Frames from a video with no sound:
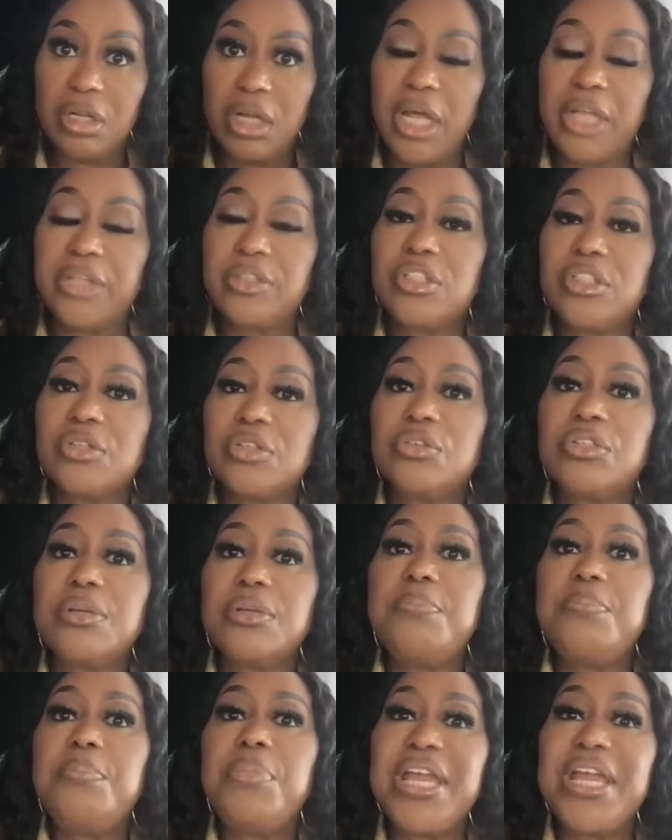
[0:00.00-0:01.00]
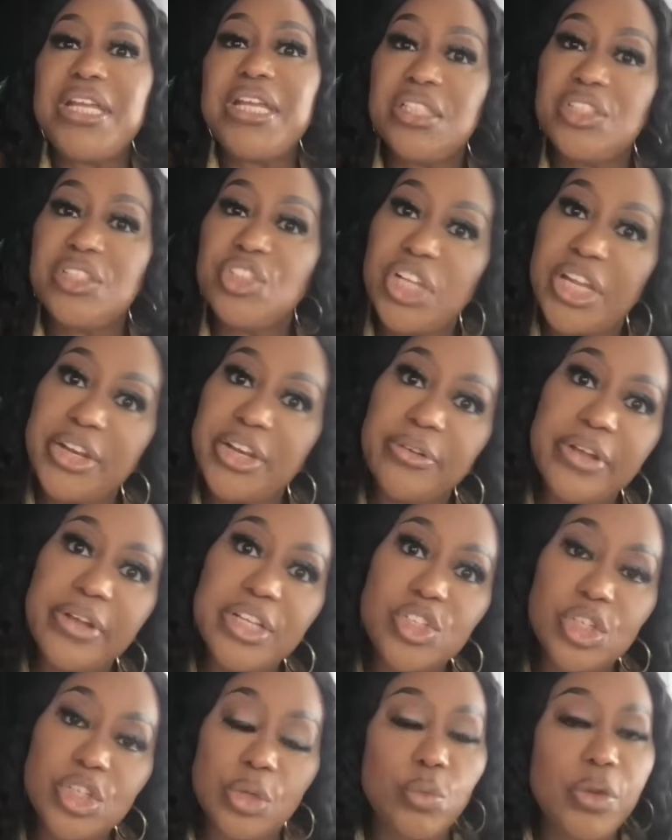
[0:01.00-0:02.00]
until the beta
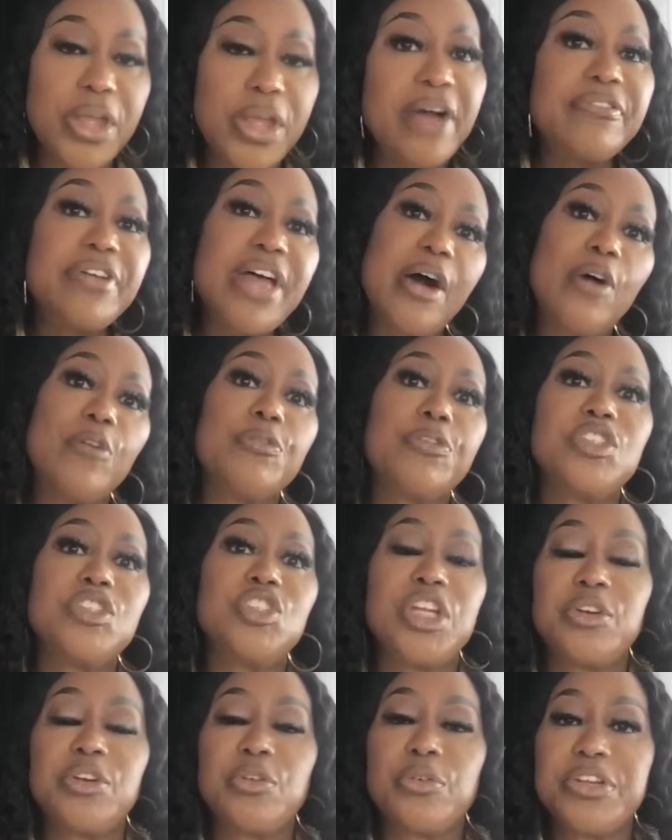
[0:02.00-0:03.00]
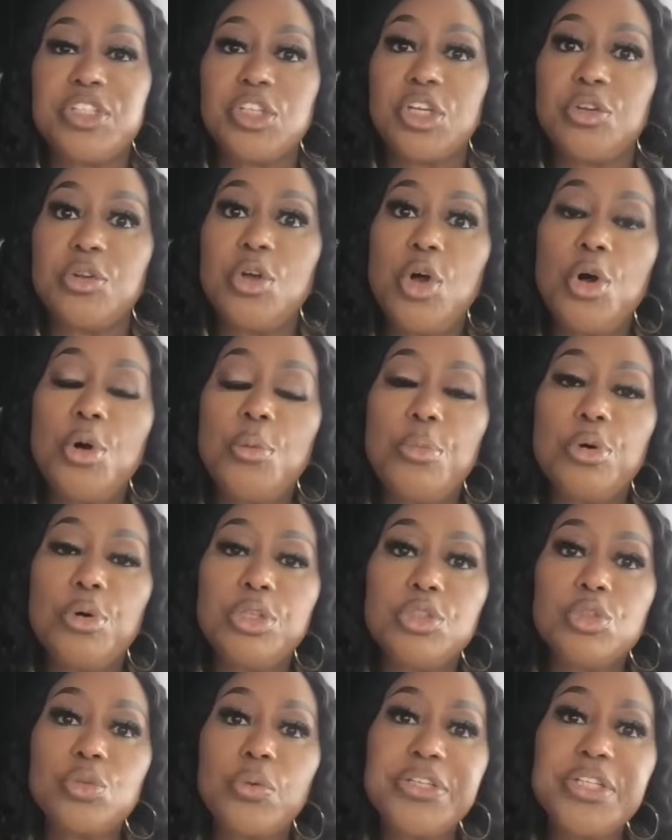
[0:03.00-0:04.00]
generation. We have alpha generation
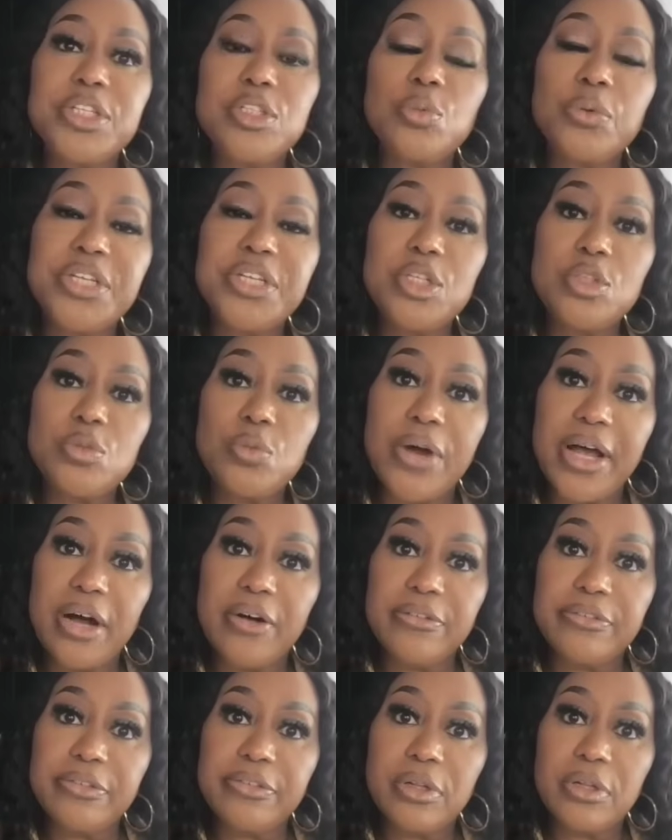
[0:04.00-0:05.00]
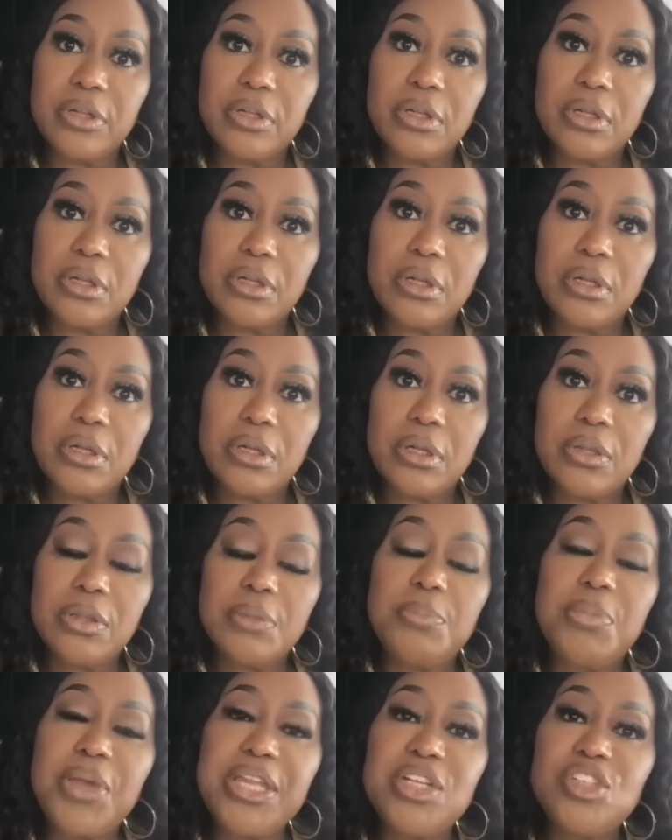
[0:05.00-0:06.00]
born 2012.
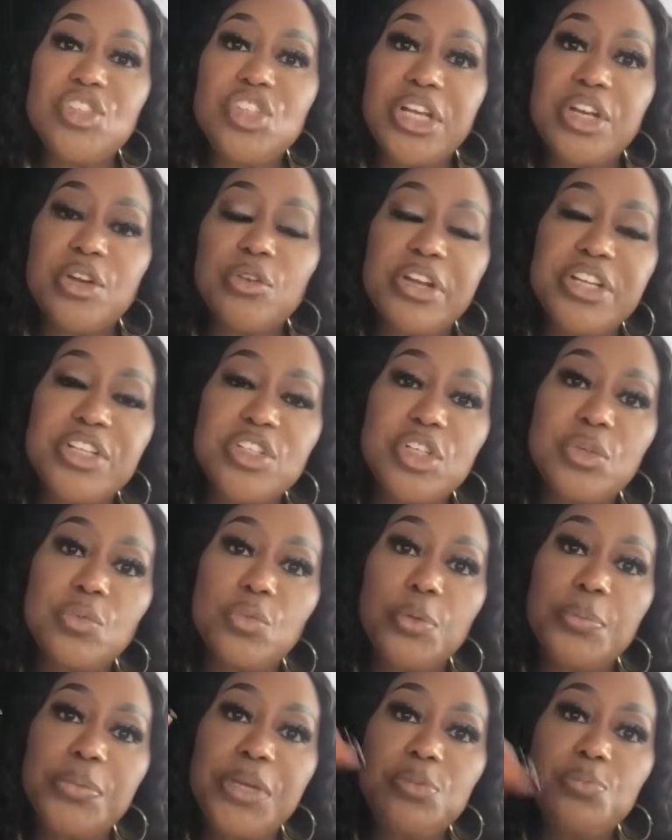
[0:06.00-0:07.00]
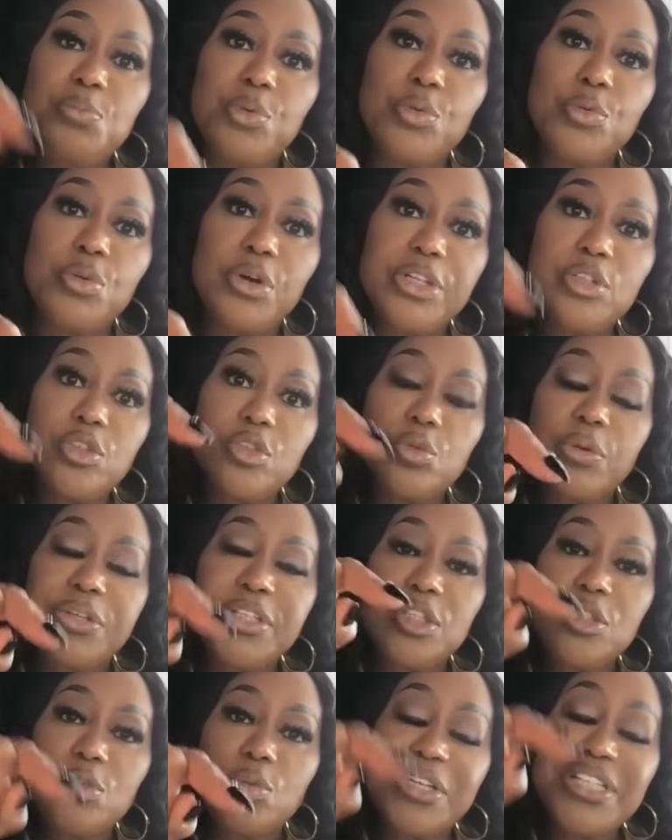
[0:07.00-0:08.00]
The beta generation will be born
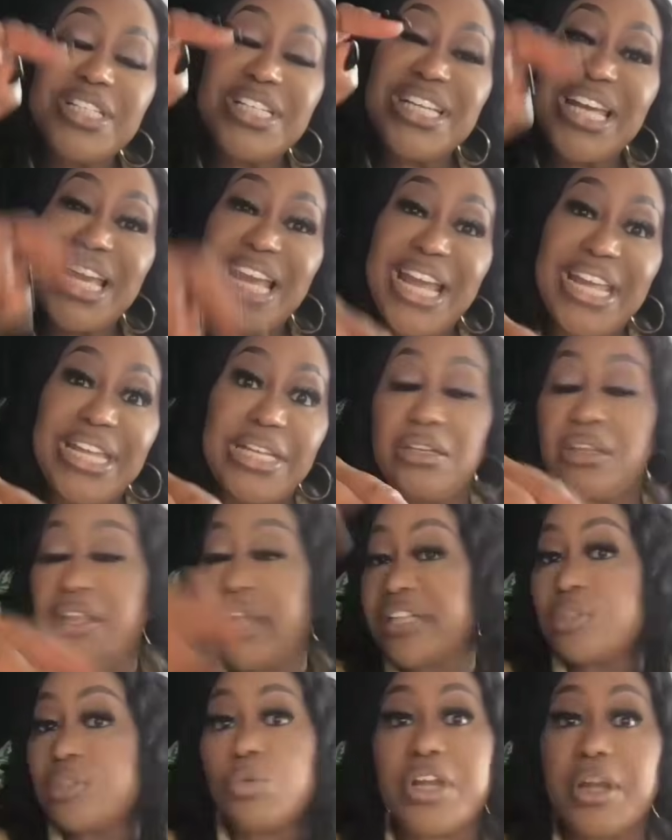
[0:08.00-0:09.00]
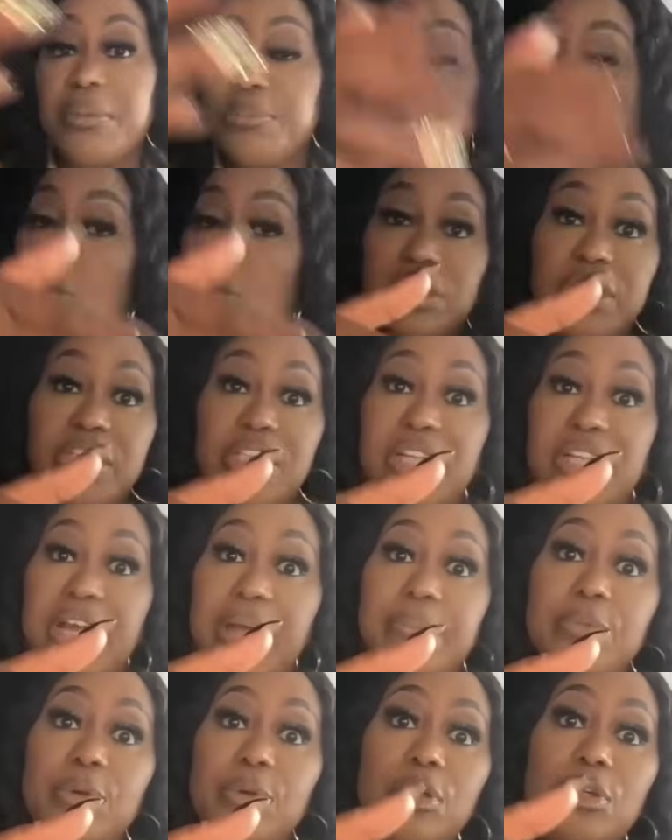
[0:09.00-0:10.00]
2028. That's what I'm calling
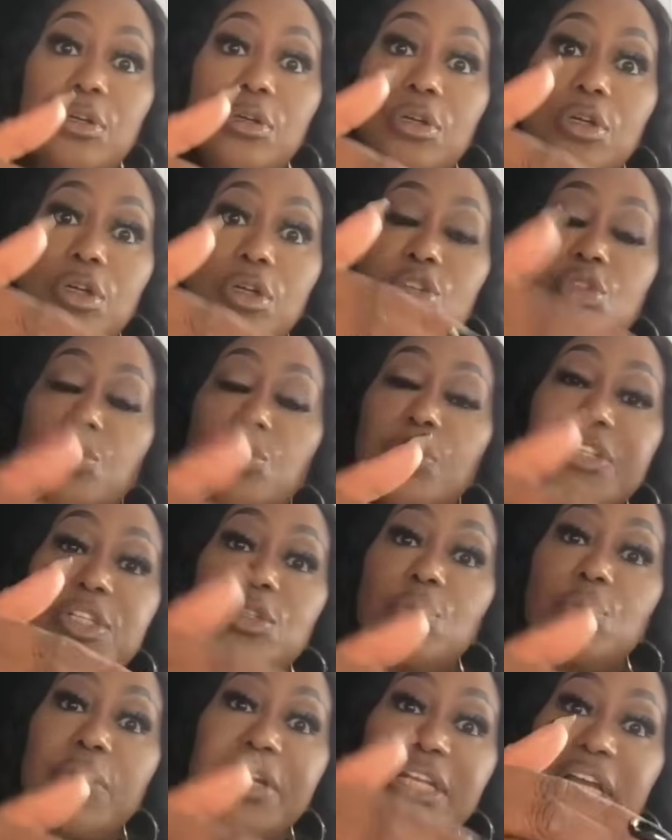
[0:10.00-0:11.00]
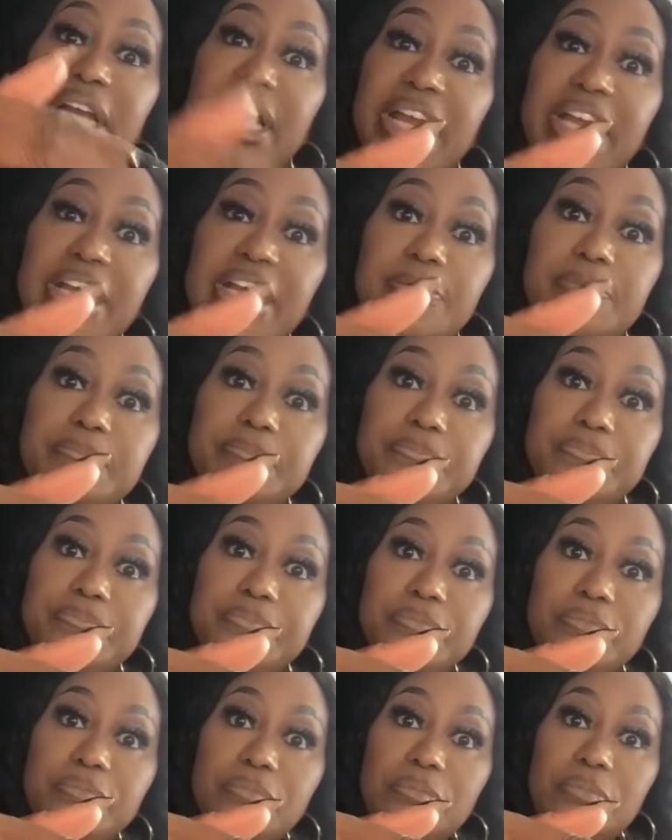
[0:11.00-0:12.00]
them, in 2028.
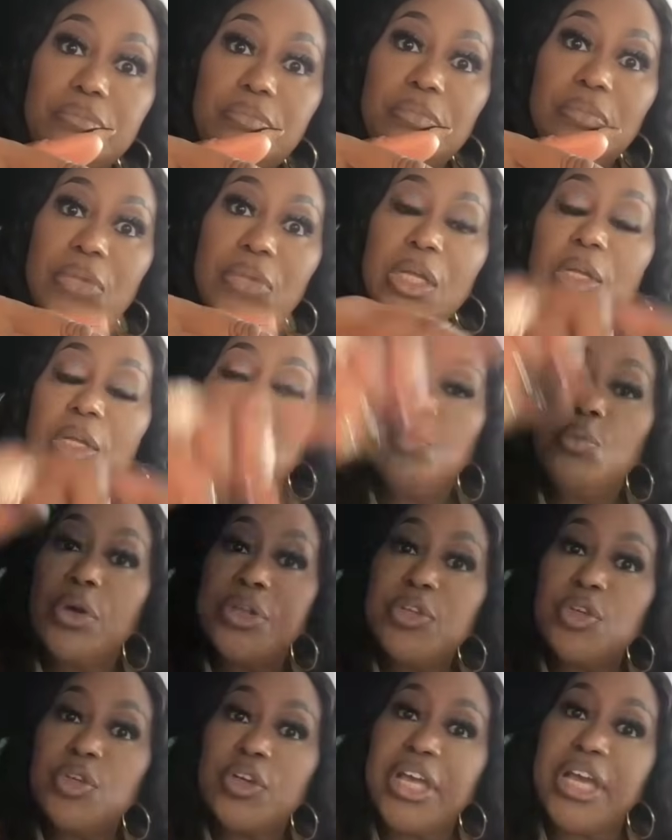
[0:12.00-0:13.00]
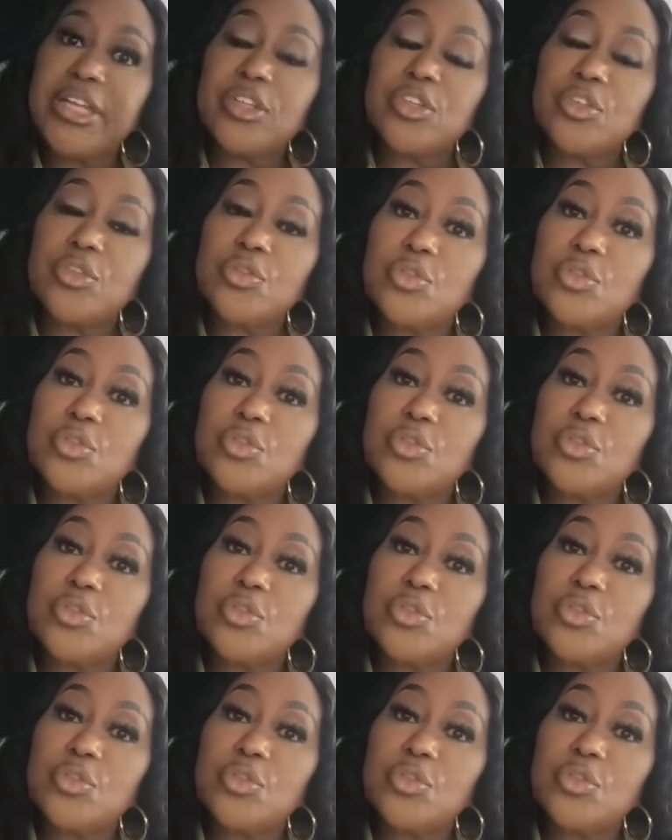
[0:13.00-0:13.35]
When you get to